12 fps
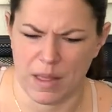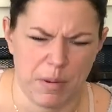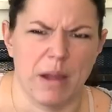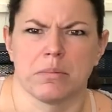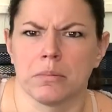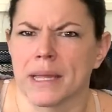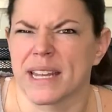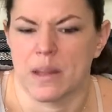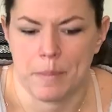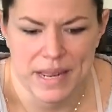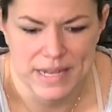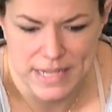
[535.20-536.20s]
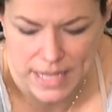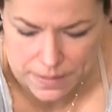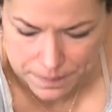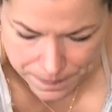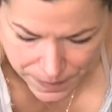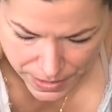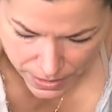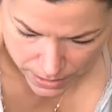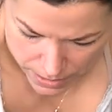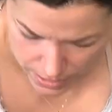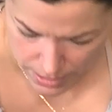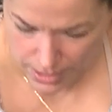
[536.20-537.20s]
probably end up painting it.
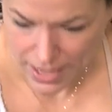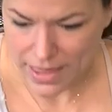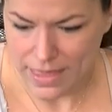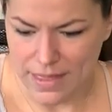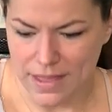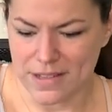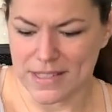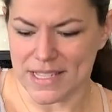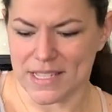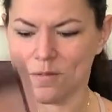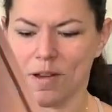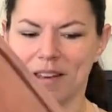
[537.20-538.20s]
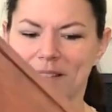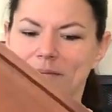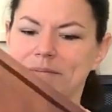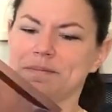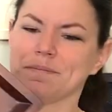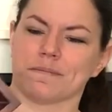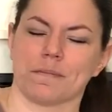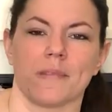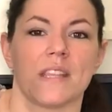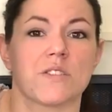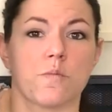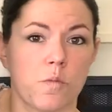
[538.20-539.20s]
And then there's this one.
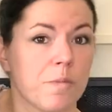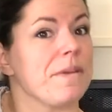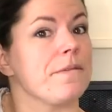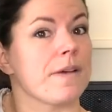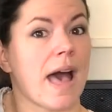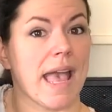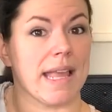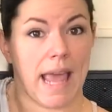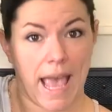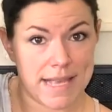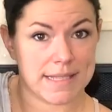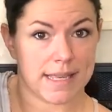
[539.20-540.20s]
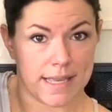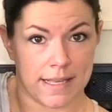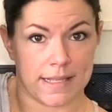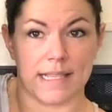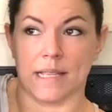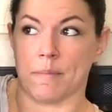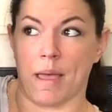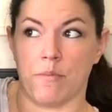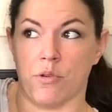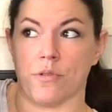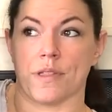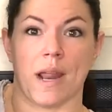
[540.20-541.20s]
This one will be fine as is in my
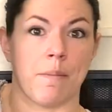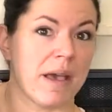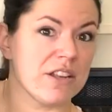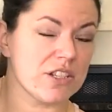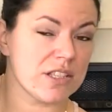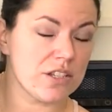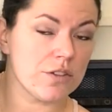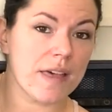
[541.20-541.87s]
booth, and I might just do